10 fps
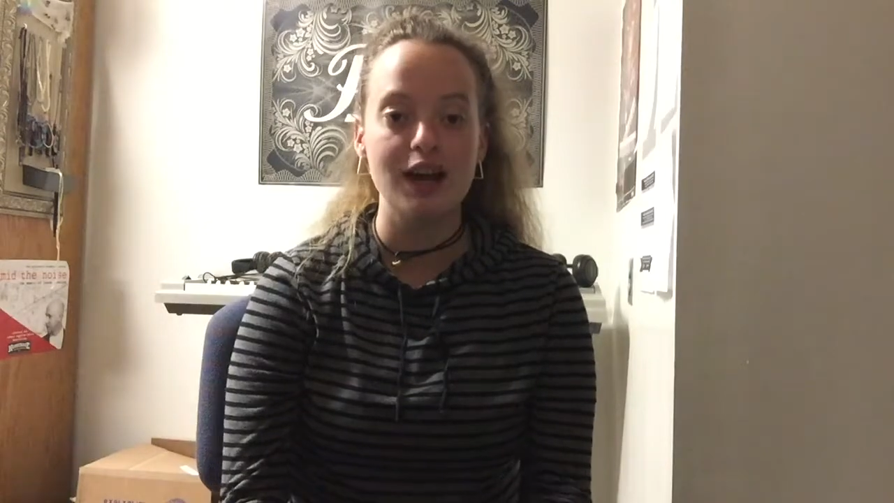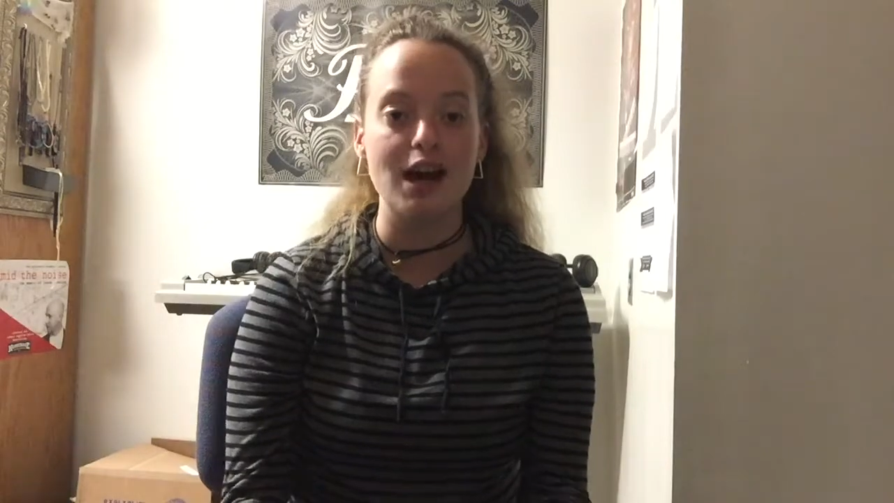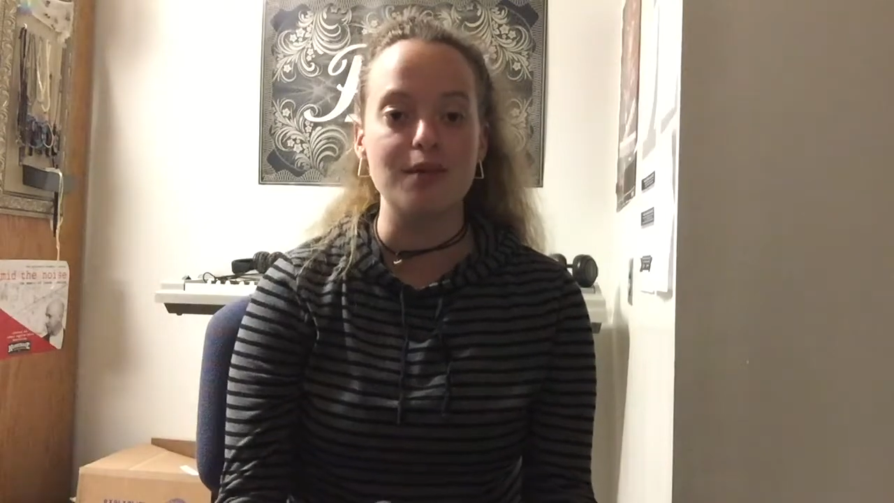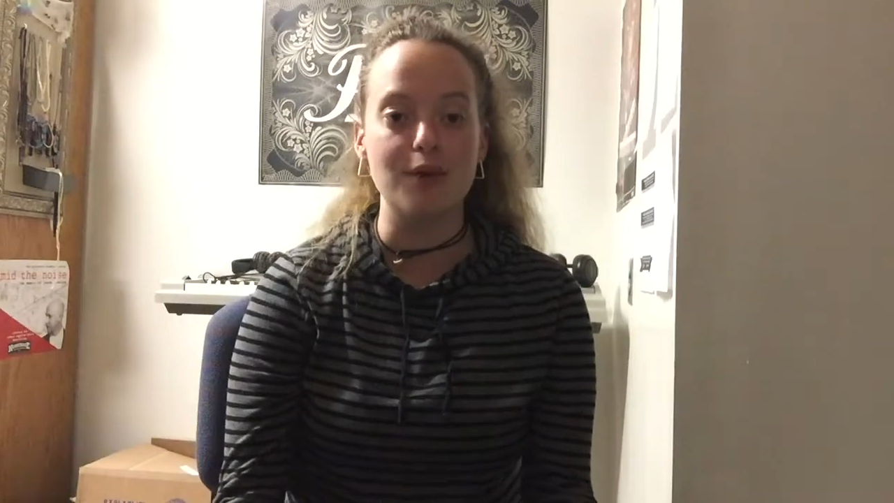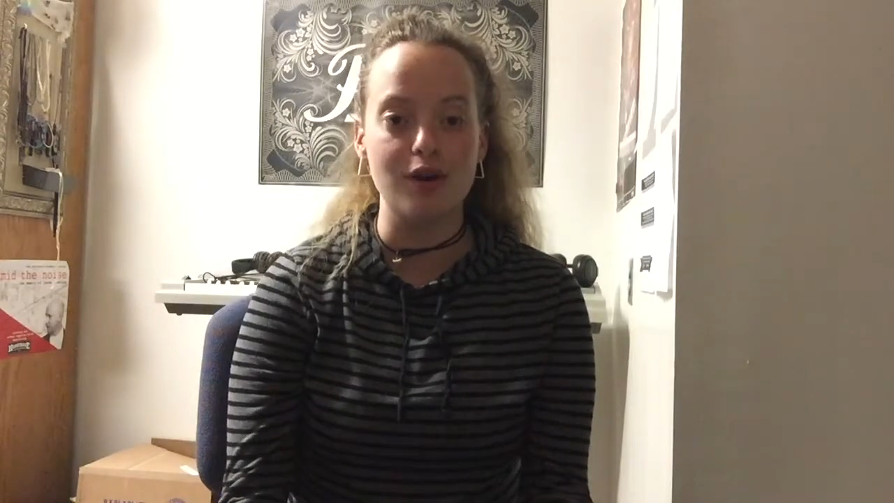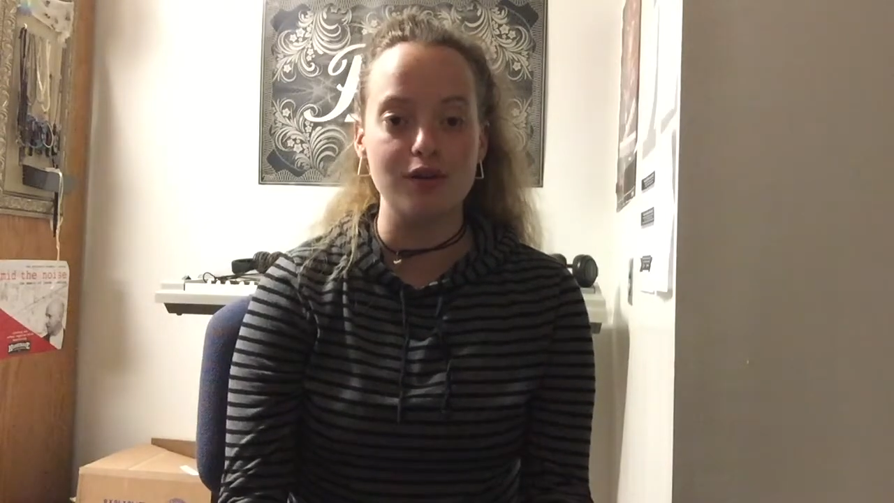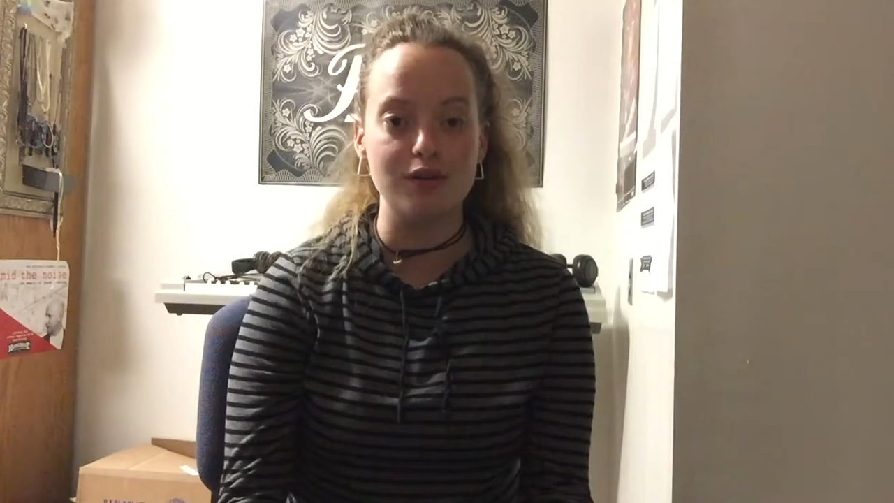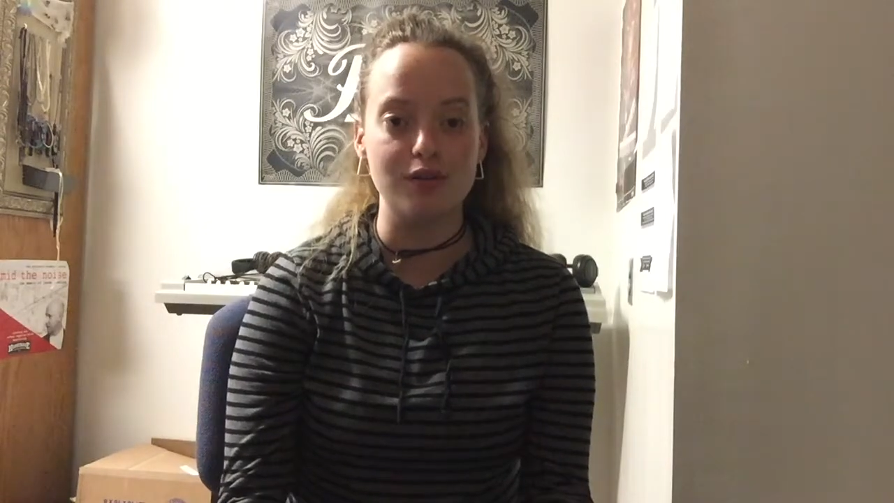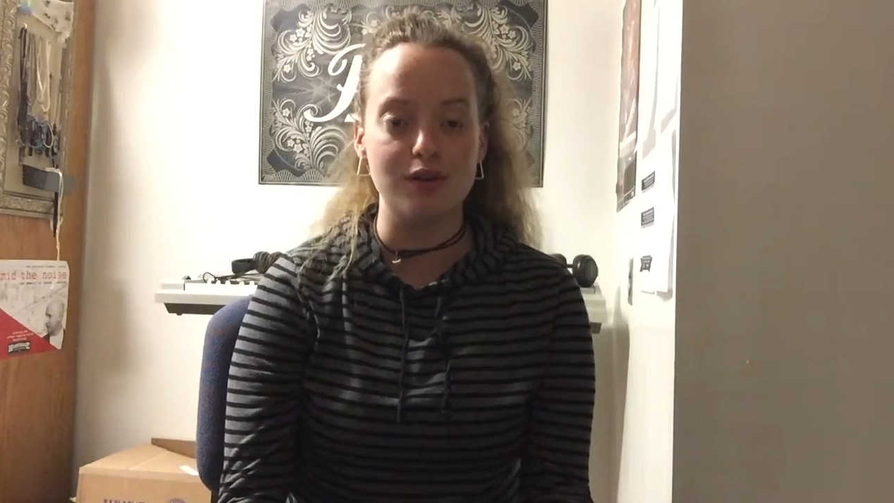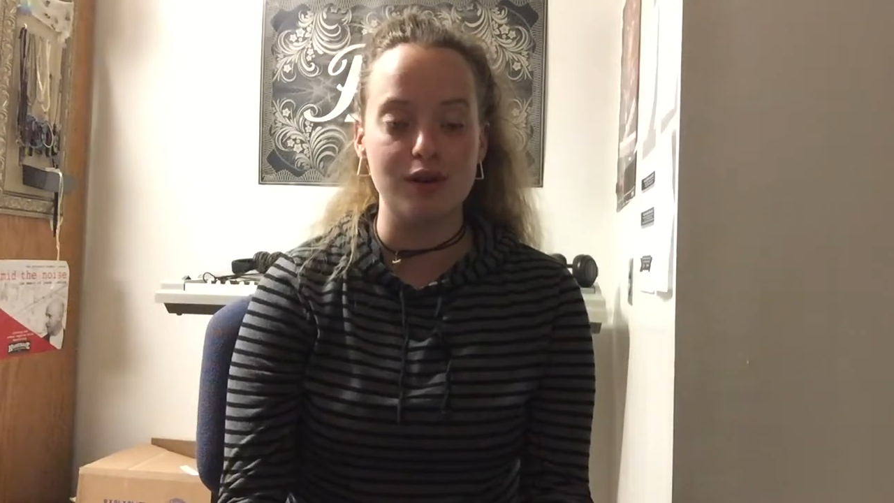I'm
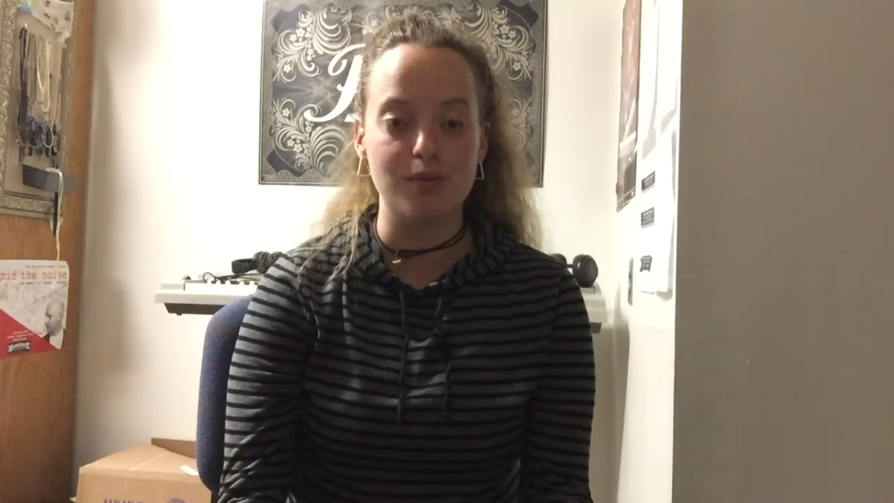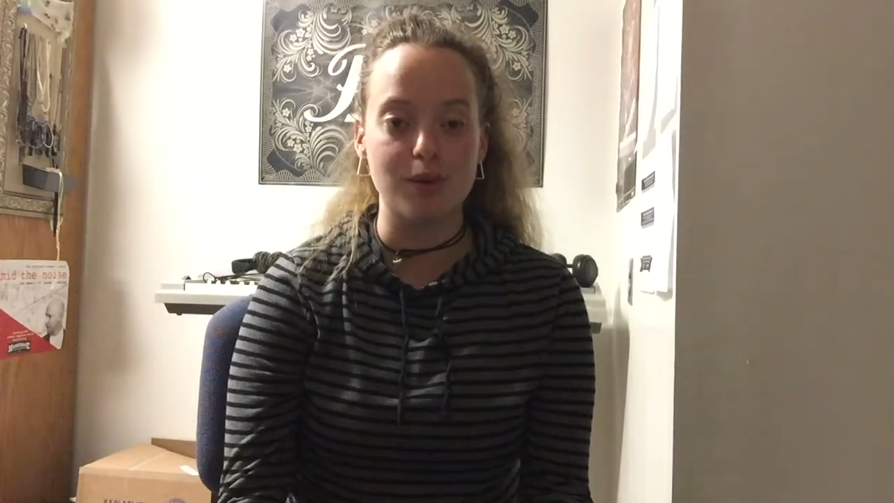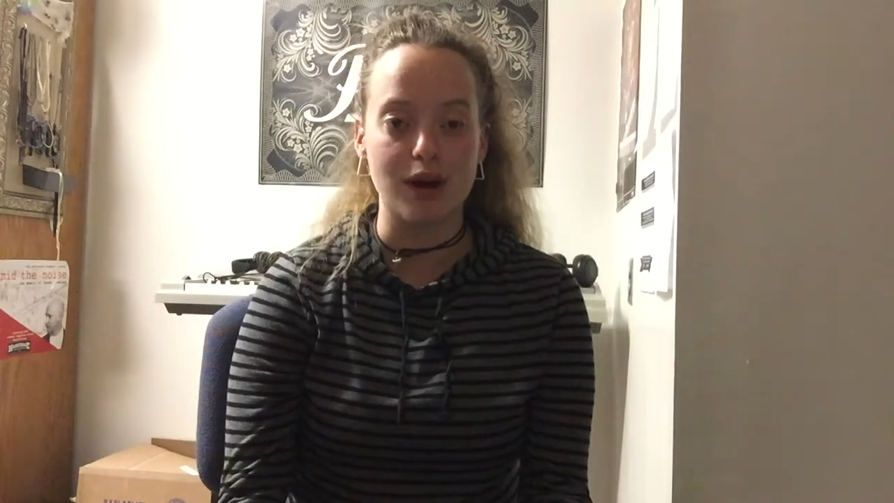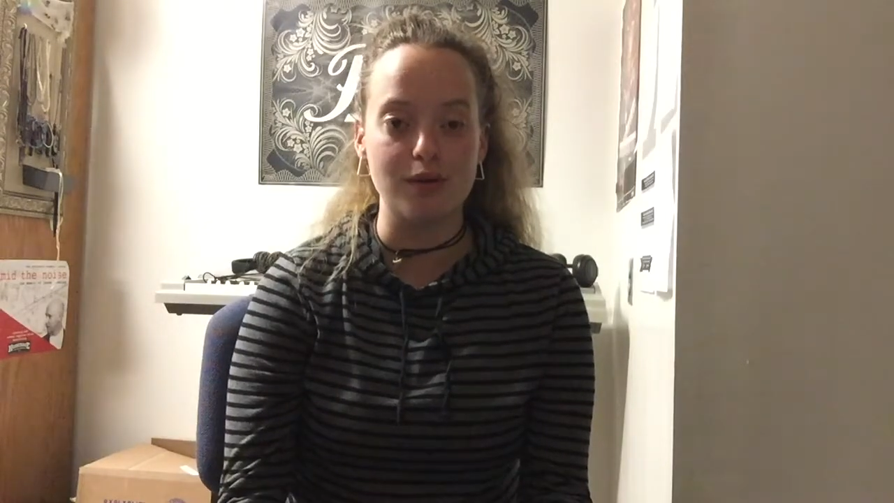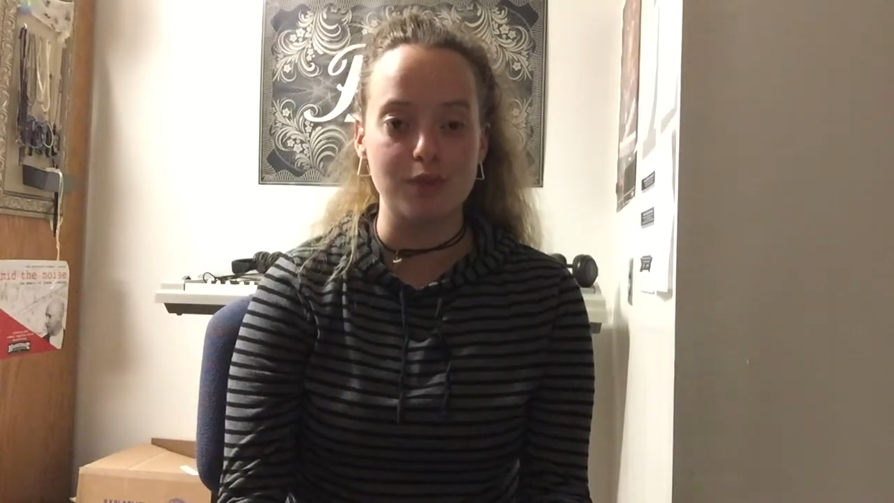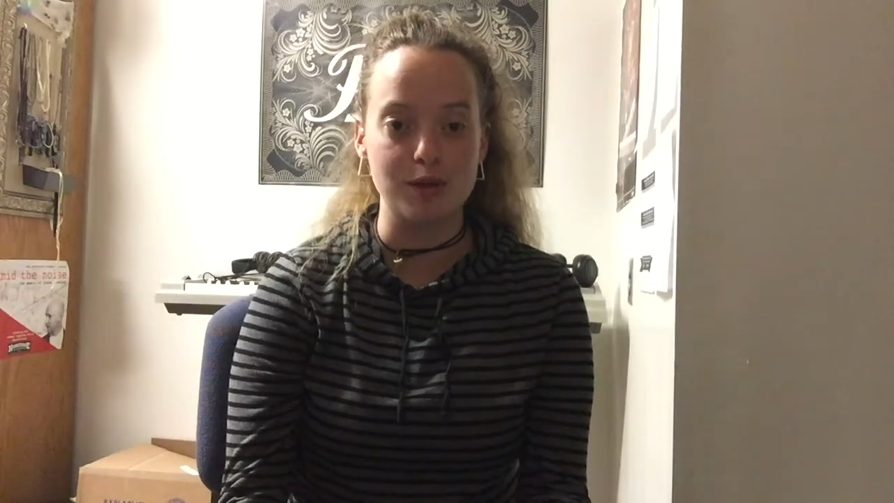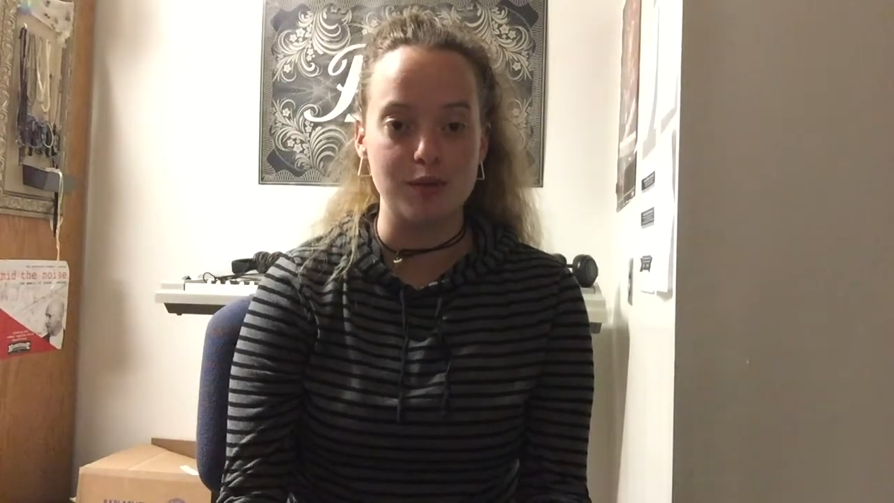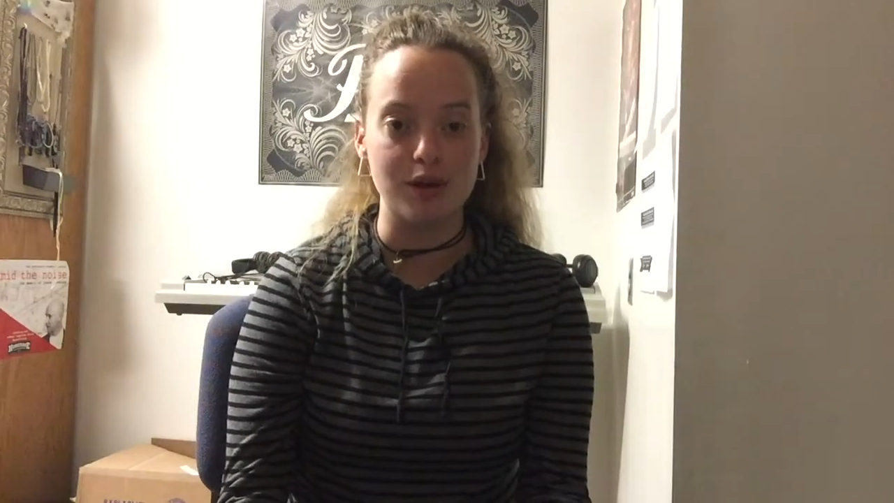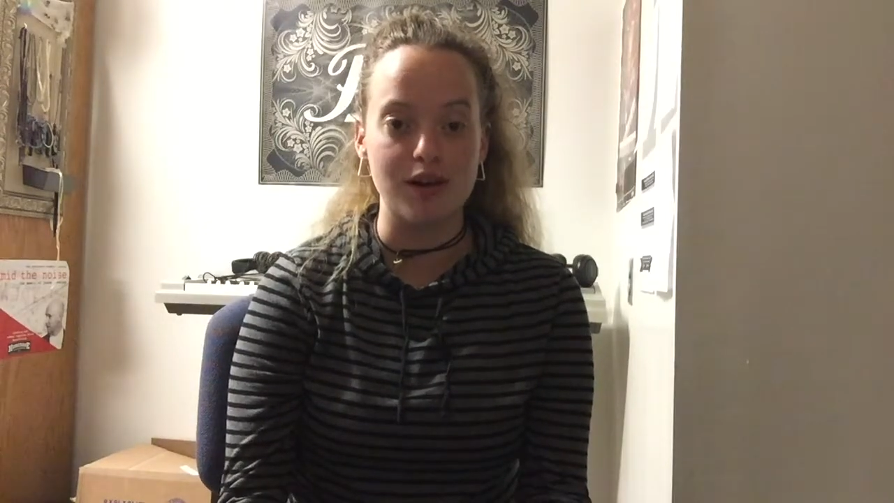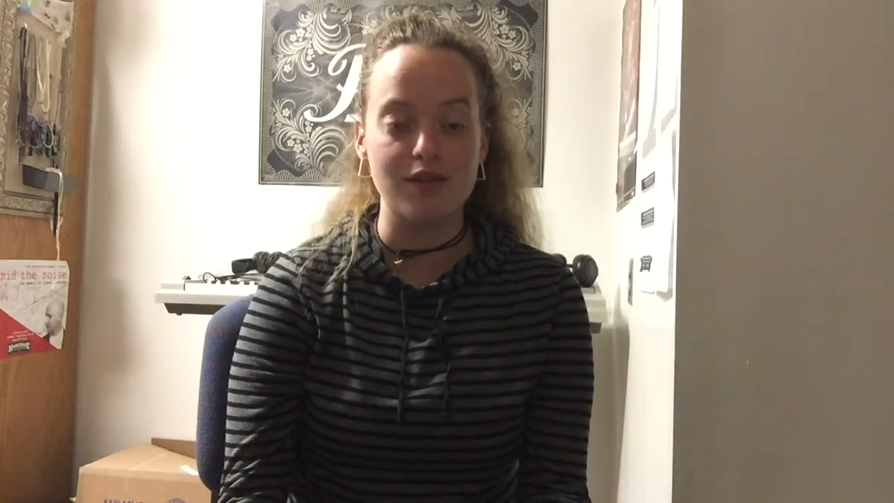also a proud
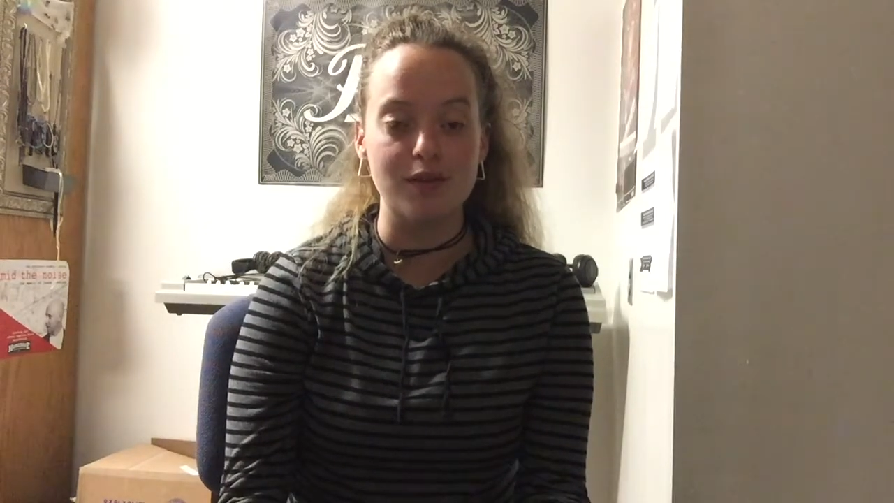member of